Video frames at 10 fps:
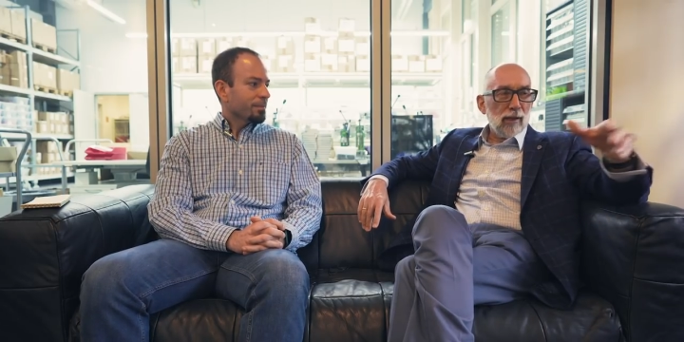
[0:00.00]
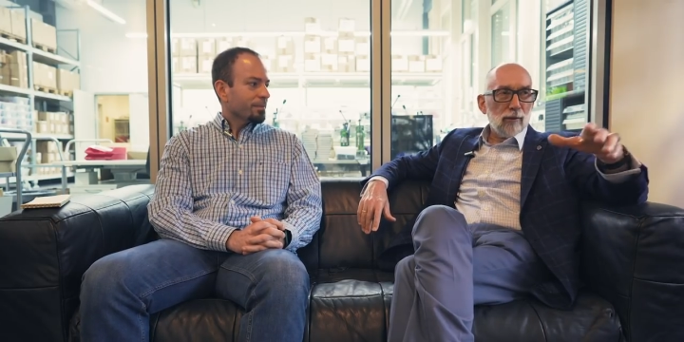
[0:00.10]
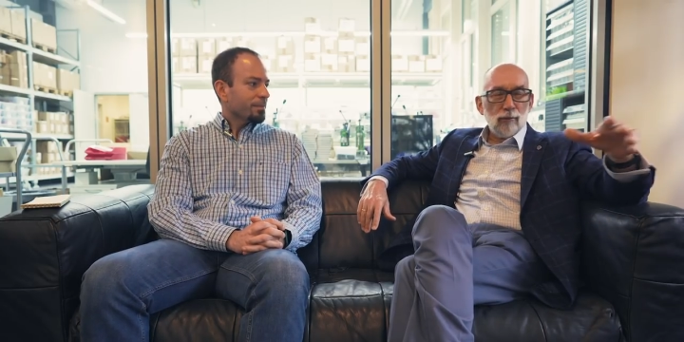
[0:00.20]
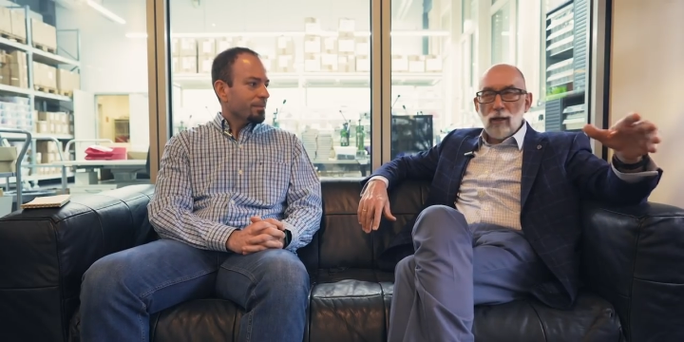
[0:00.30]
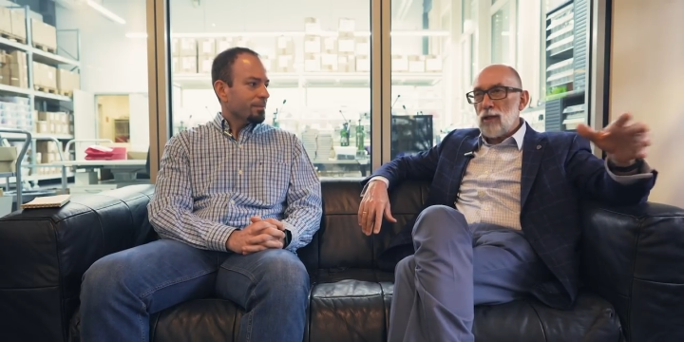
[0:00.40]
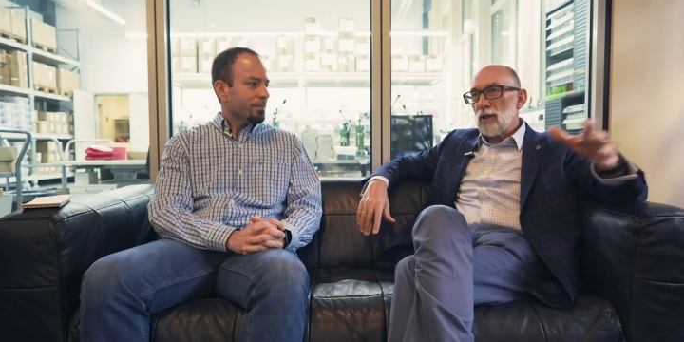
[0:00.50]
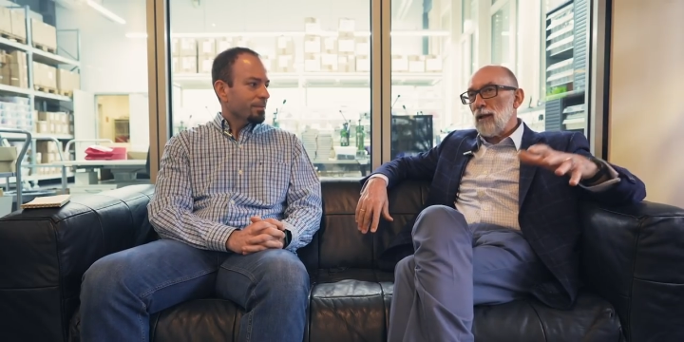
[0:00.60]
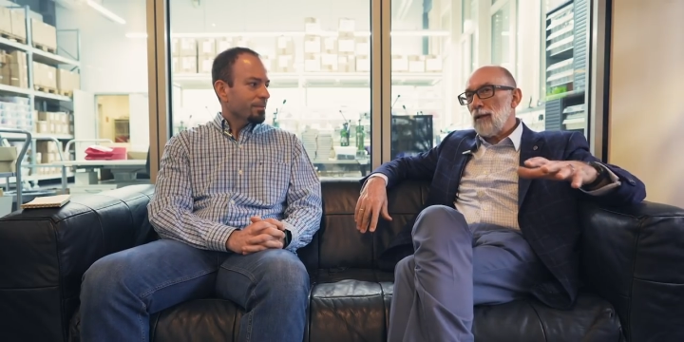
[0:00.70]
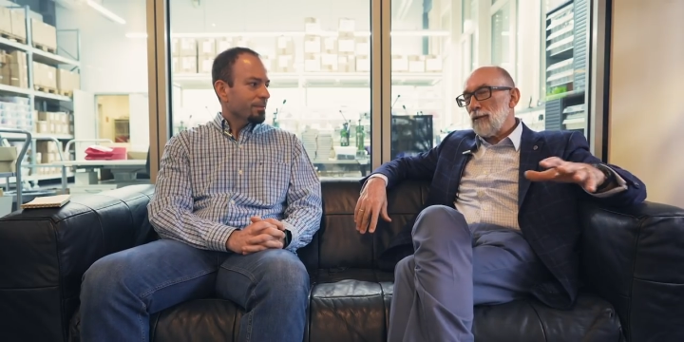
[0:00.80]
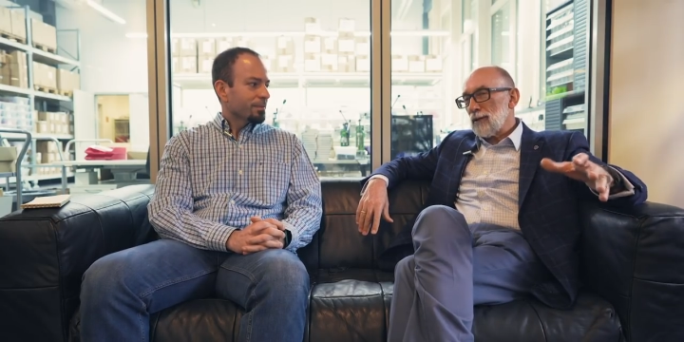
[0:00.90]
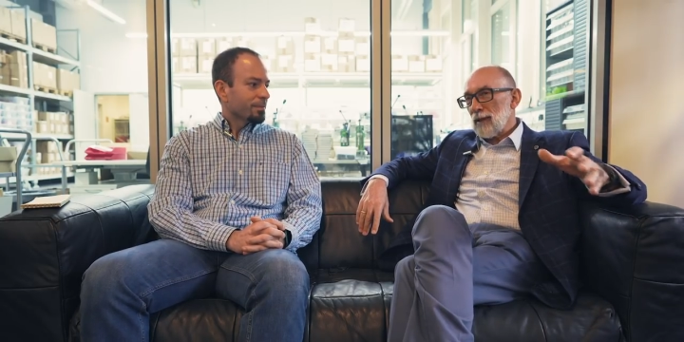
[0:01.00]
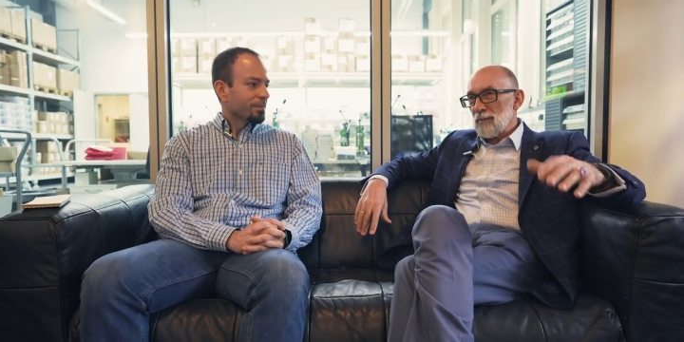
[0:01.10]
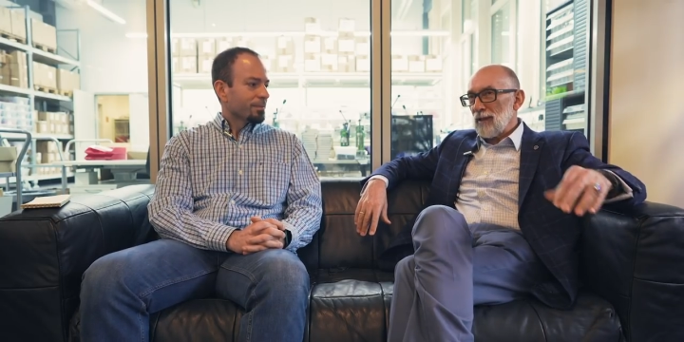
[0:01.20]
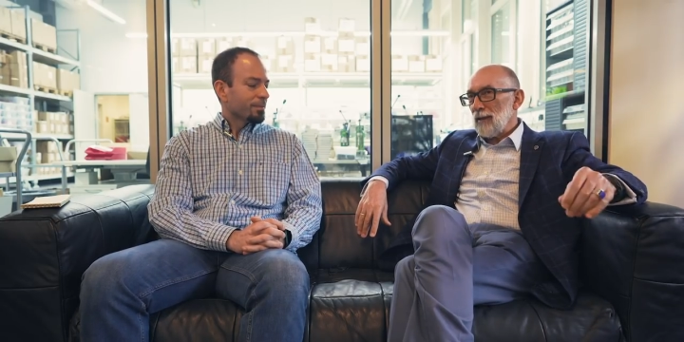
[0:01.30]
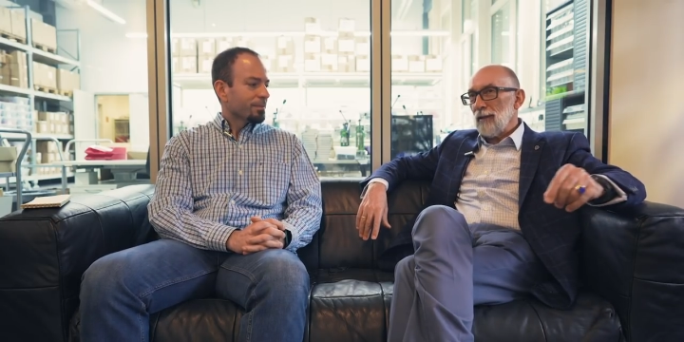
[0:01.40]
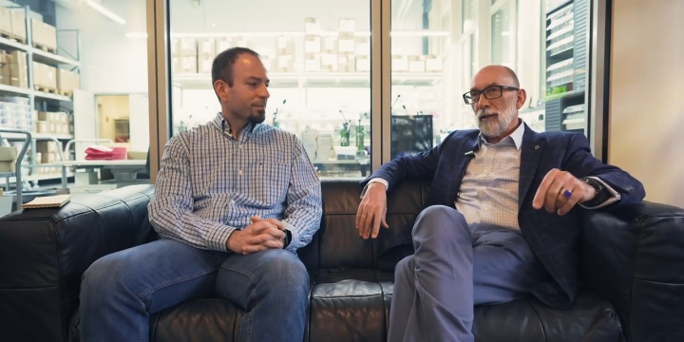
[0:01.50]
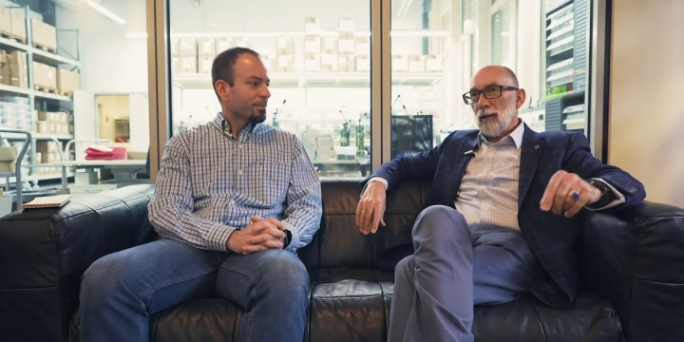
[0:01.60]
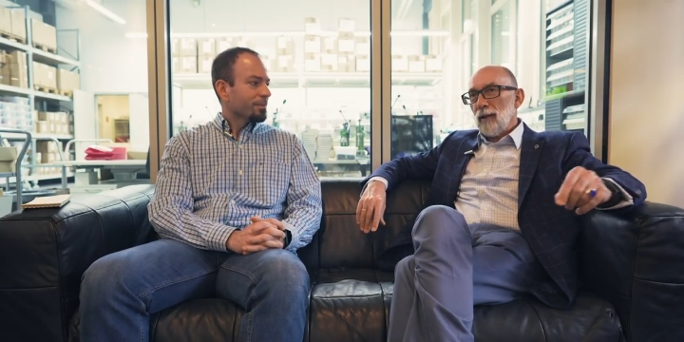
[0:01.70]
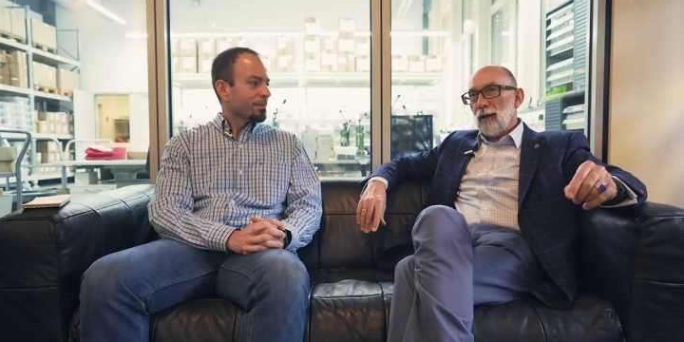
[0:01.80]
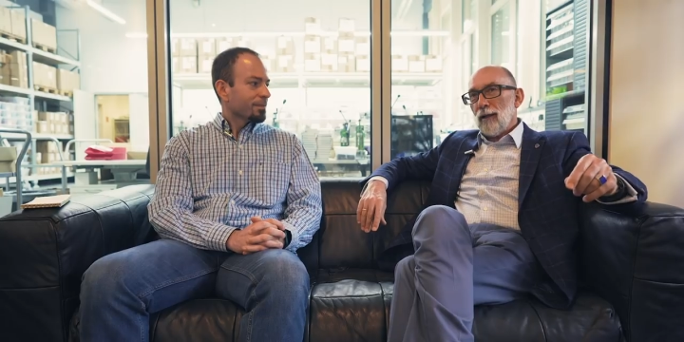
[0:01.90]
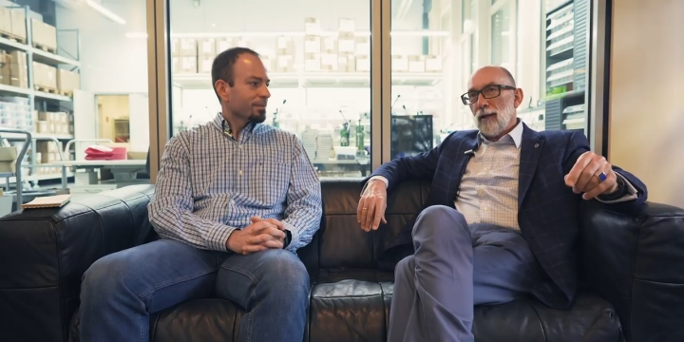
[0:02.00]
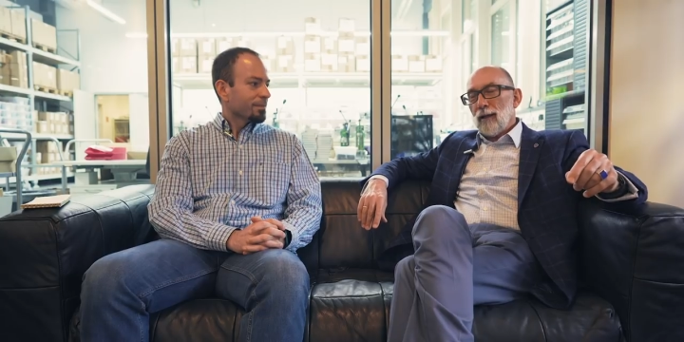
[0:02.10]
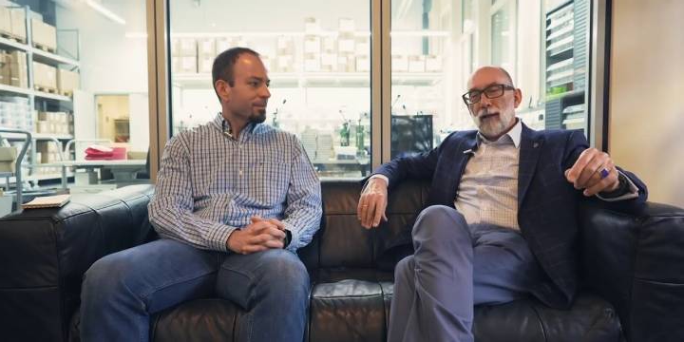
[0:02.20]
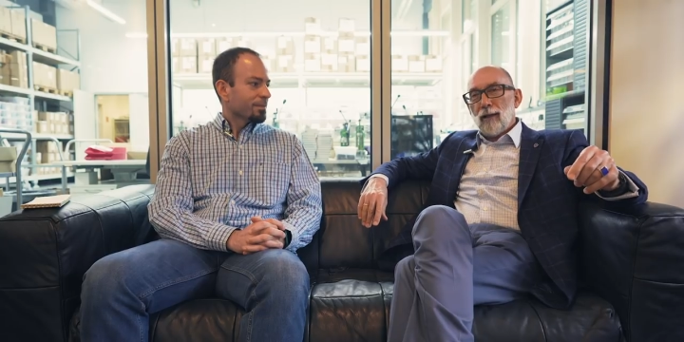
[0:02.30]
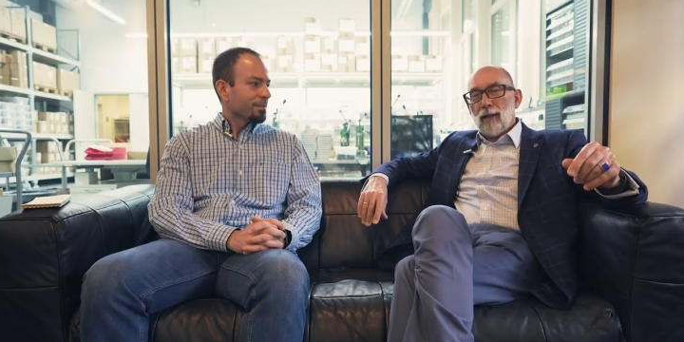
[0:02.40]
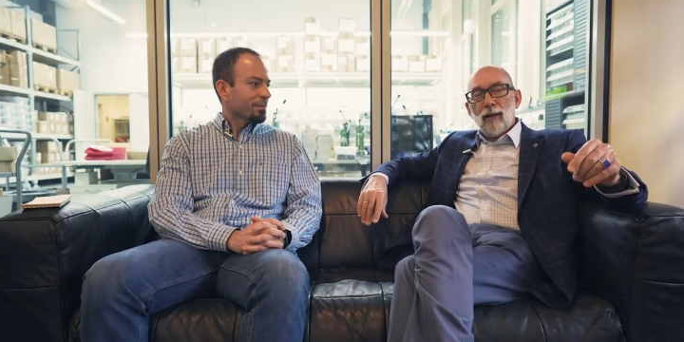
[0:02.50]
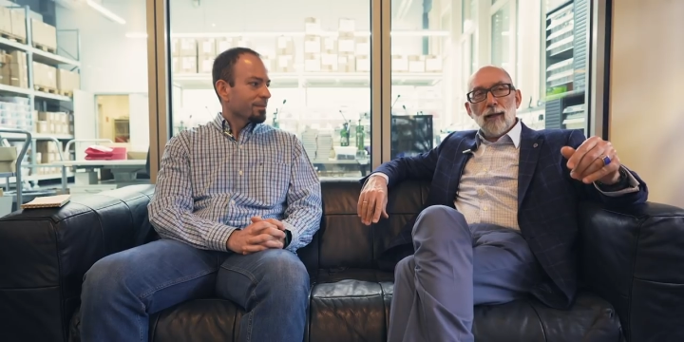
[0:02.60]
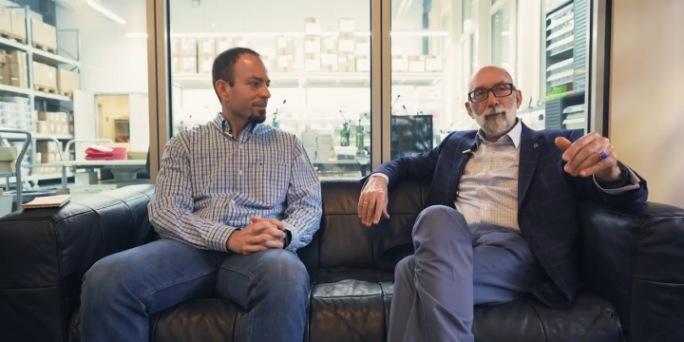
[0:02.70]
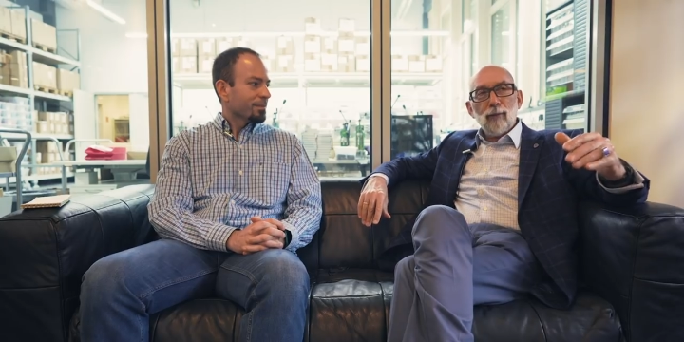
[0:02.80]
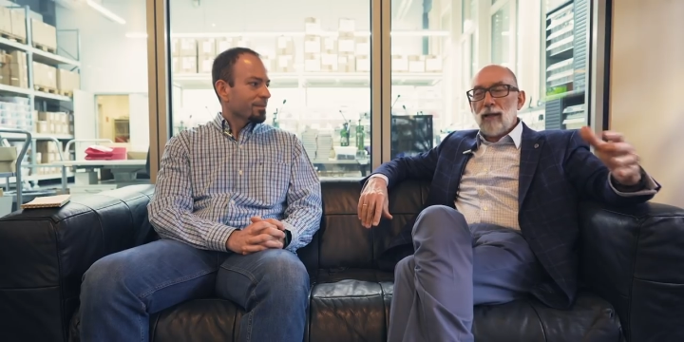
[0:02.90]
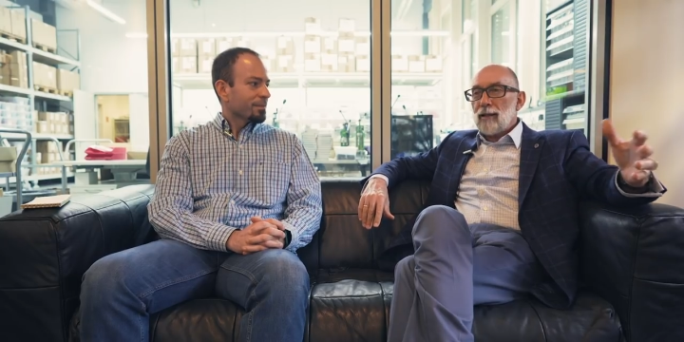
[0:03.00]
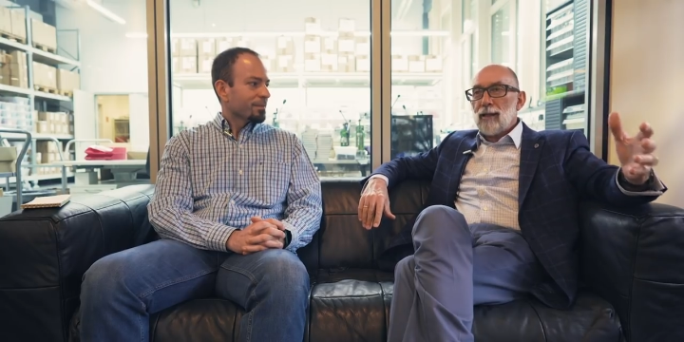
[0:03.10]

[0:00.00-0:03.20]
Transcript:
Speaker 1: decoration or something, and when a